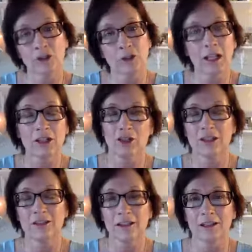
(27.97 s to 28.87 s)
There are
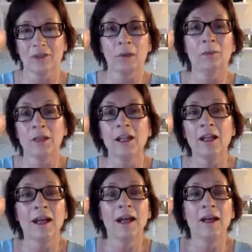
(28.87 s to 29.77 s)
actually six of them,
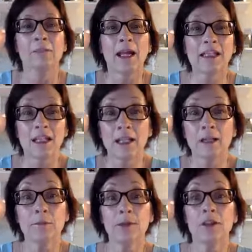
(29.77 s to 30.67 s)
but my
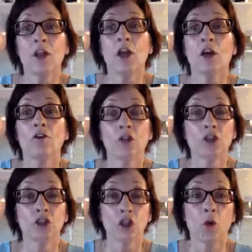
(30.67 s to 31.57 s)
tips
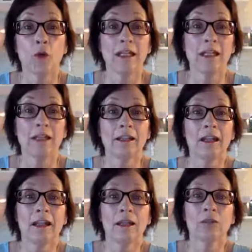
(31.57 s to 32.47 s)
for joining
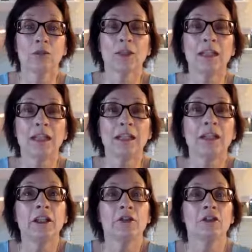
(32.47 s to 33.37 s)
and really
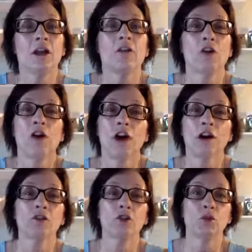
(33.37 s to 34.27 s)
getting yourself
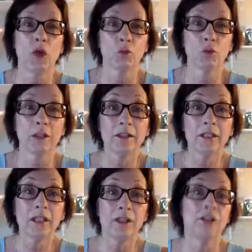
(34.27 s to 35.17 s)
off to a
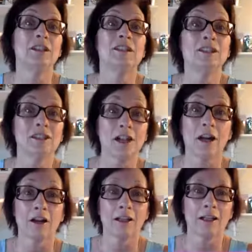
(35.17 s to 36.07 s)
really good
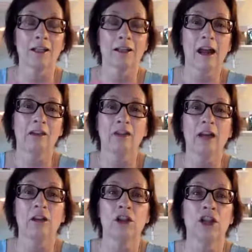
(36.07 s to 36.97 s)
start. And I
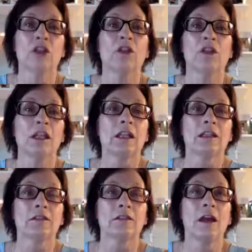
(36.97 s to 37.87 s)
kind of learned these